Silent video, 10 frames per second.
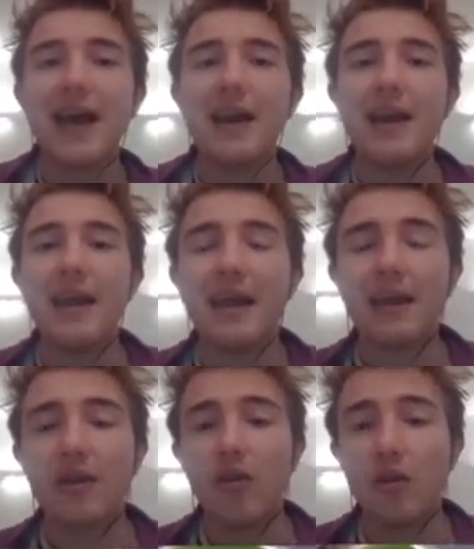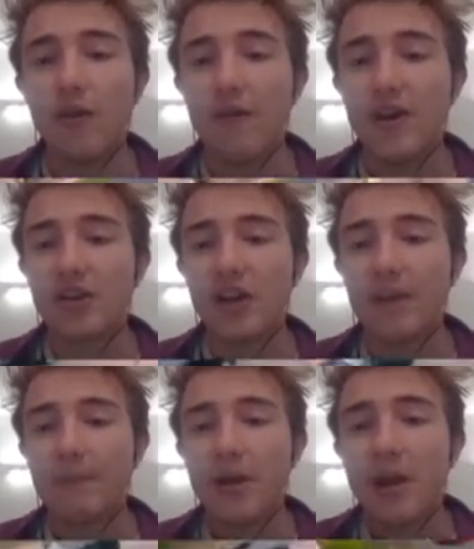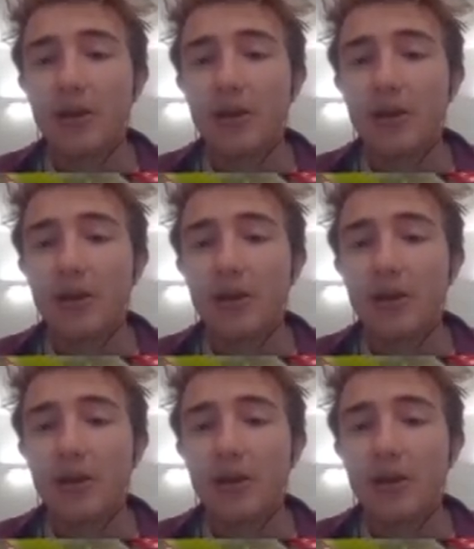and, you know, you finish it.